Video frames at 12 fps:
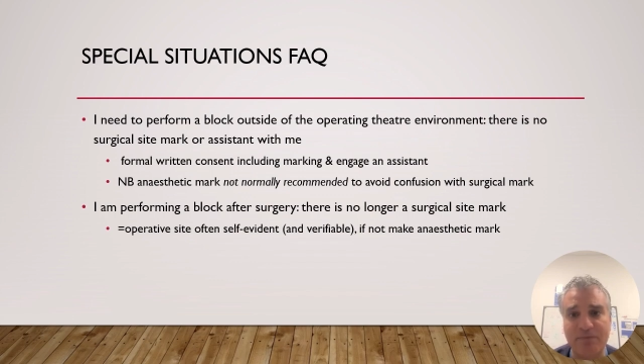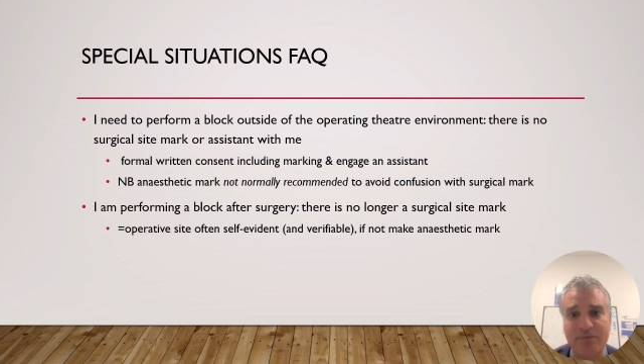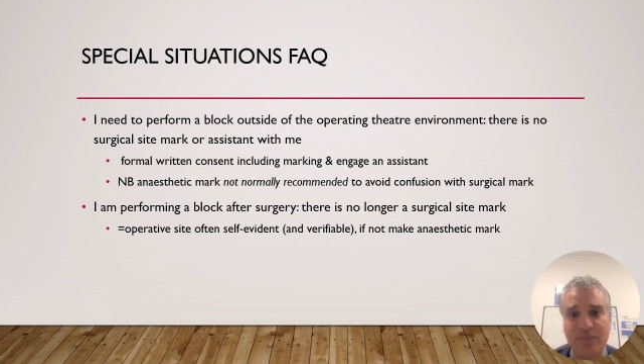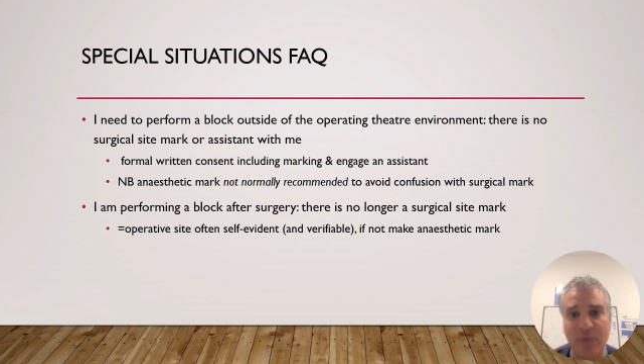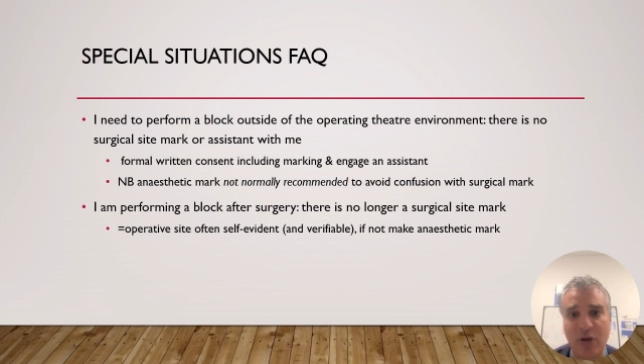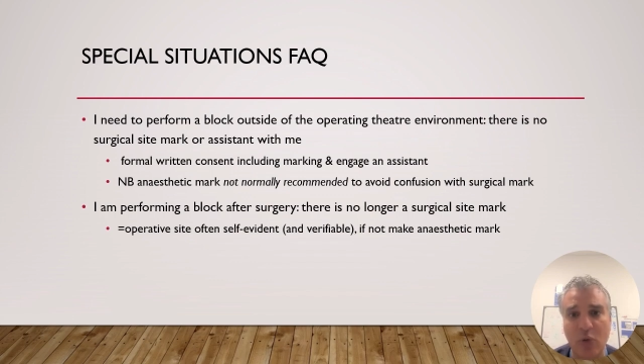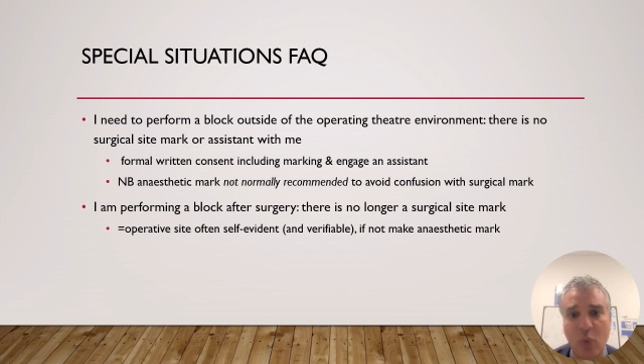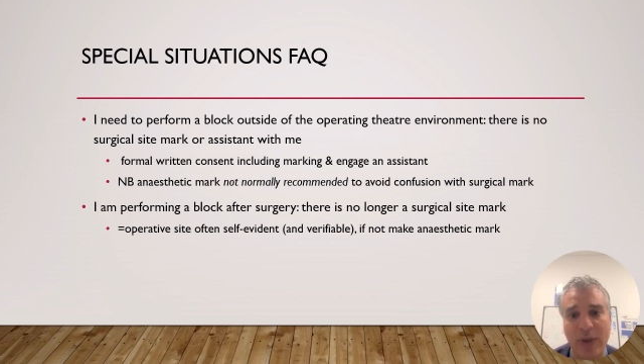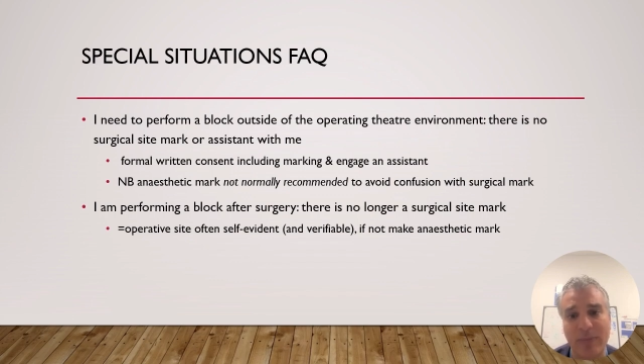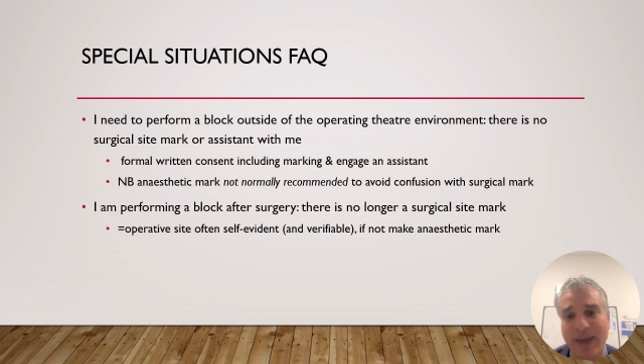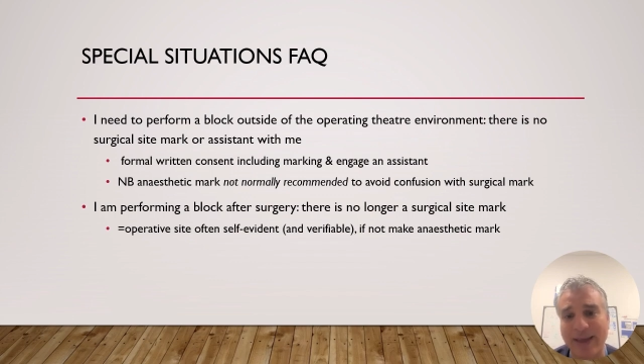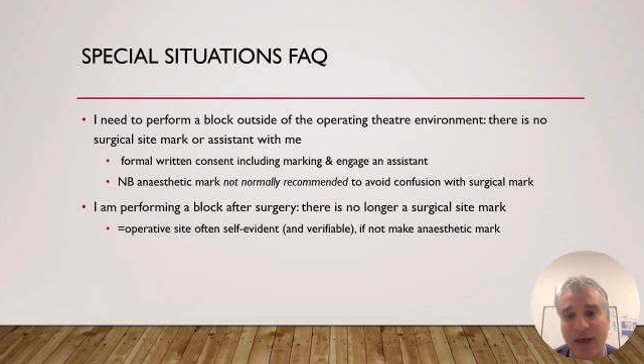we can
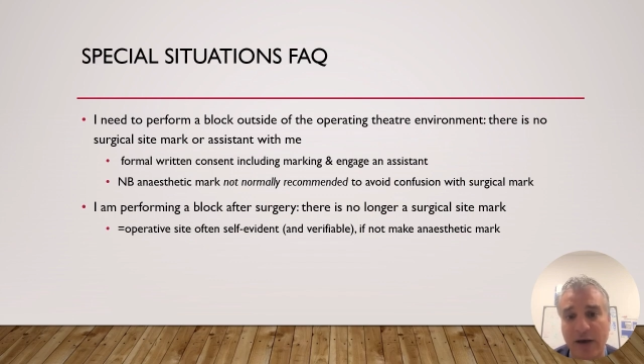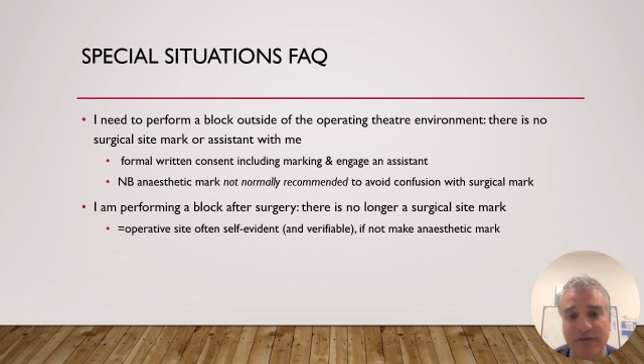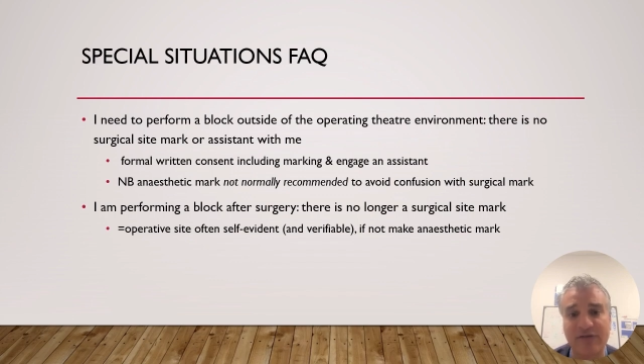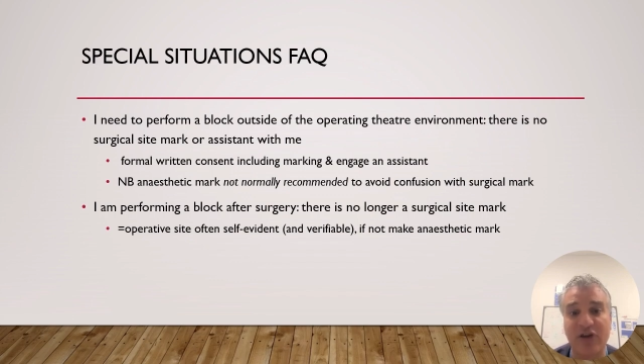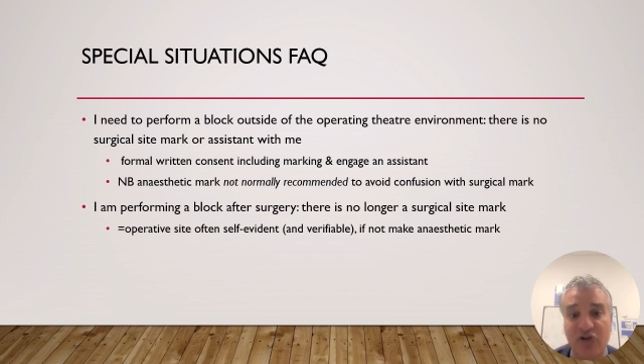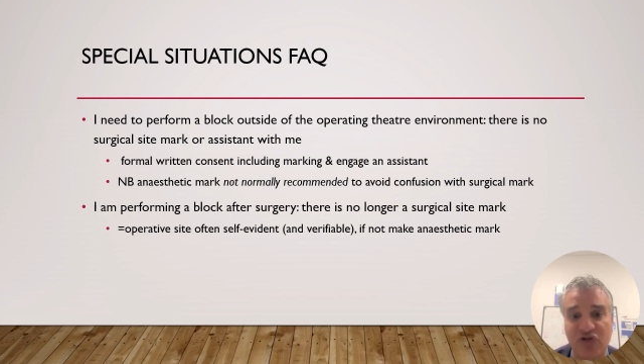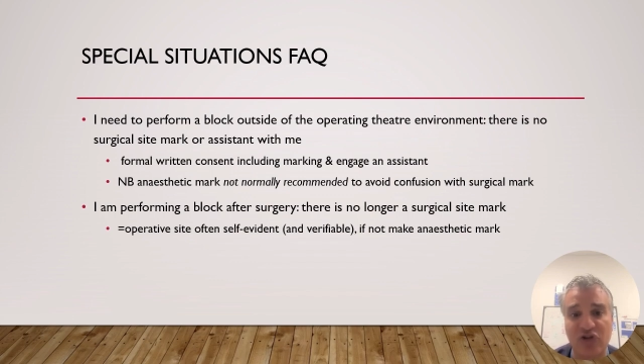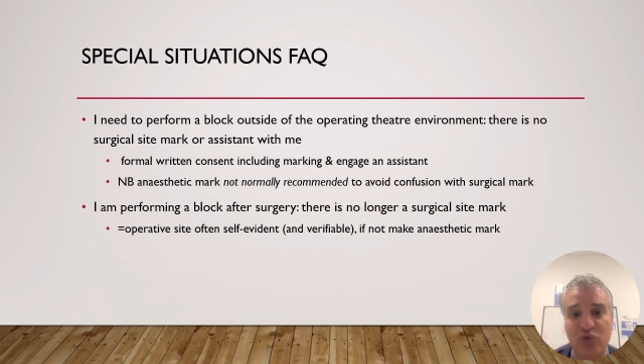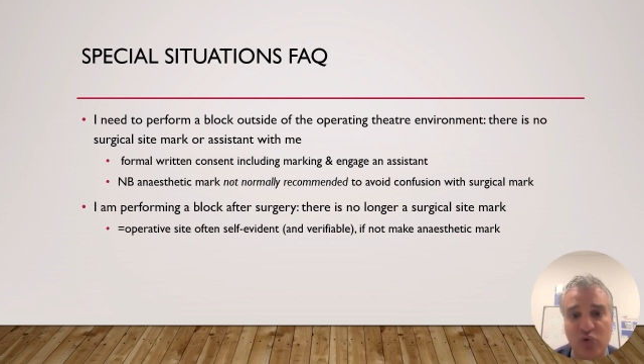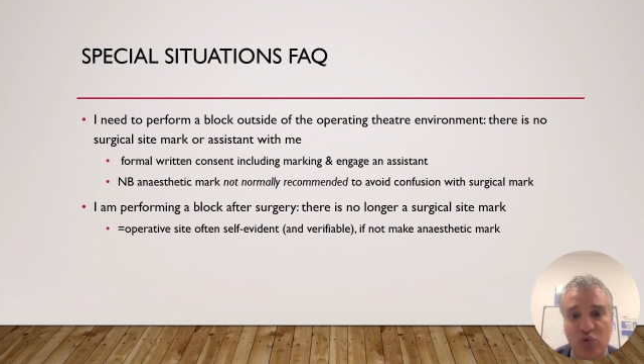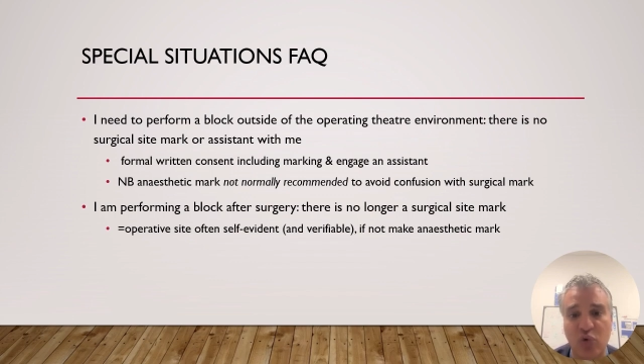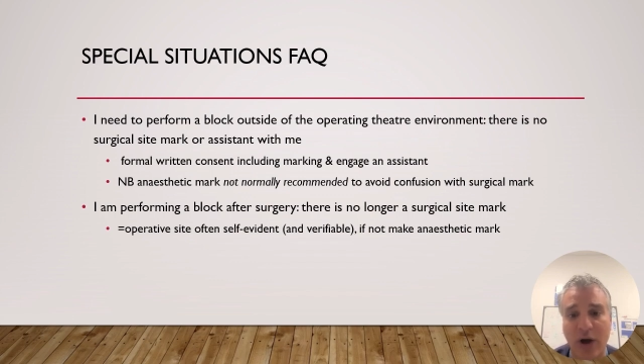ask surgeon to do
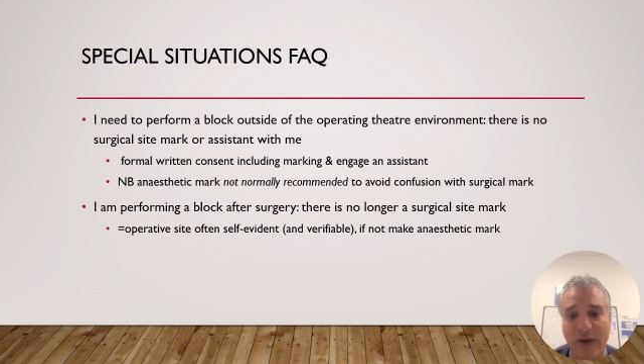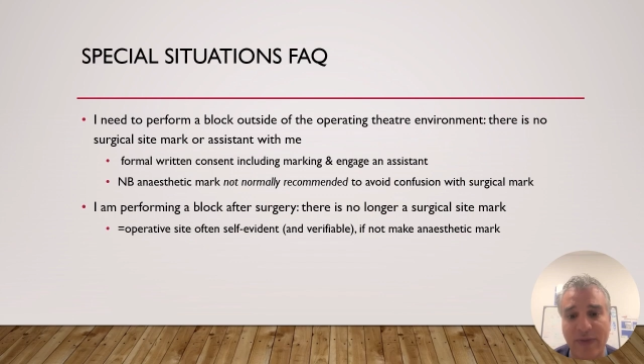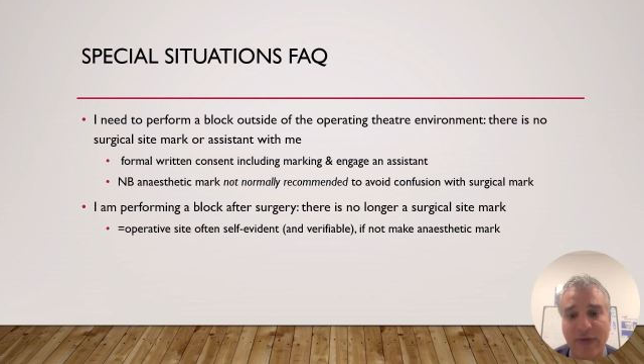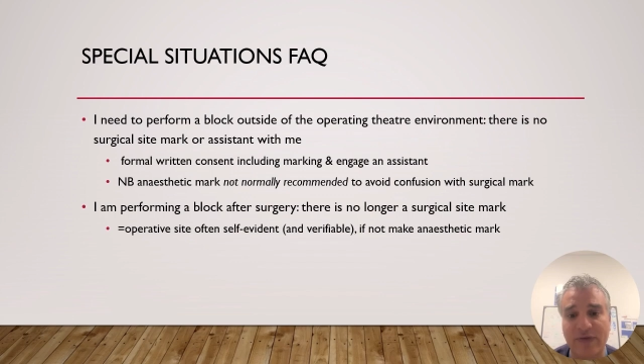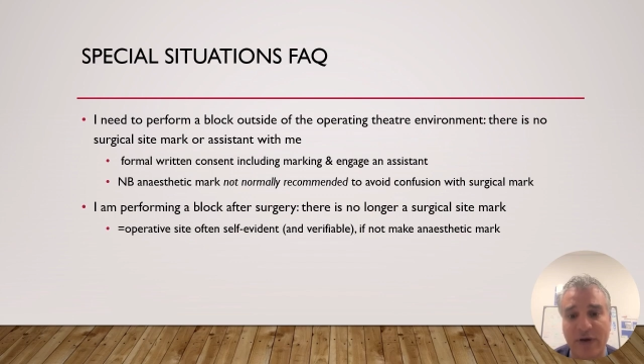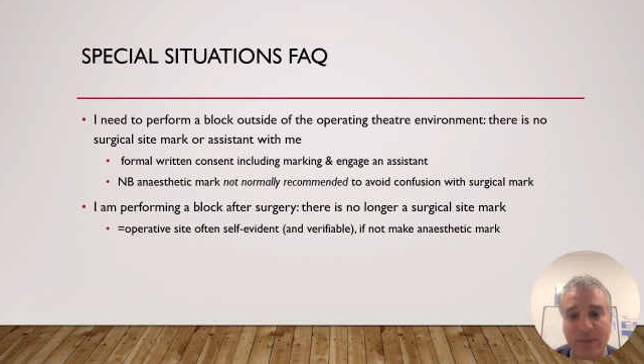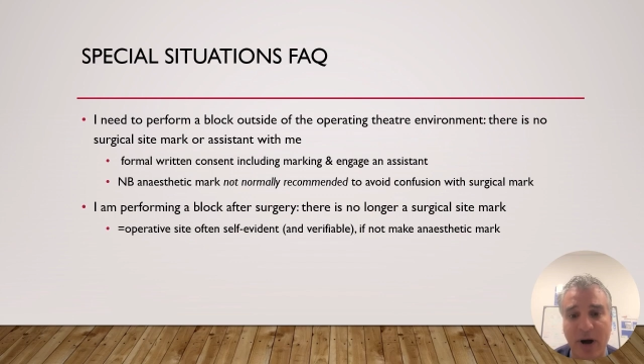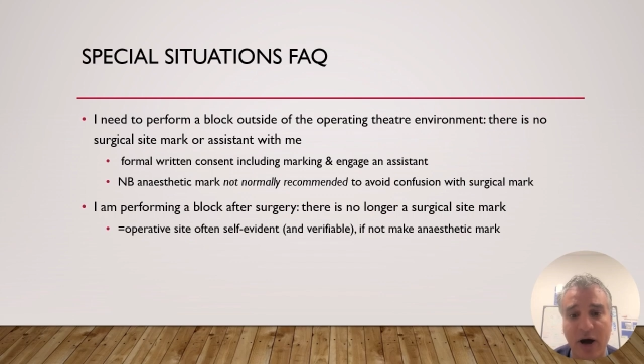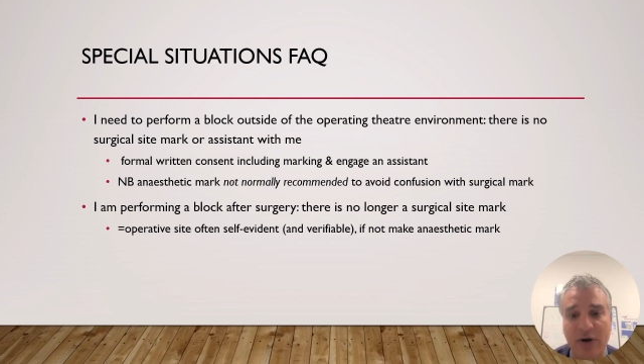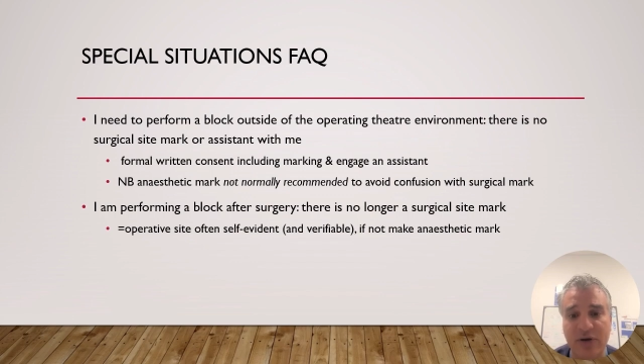another mark,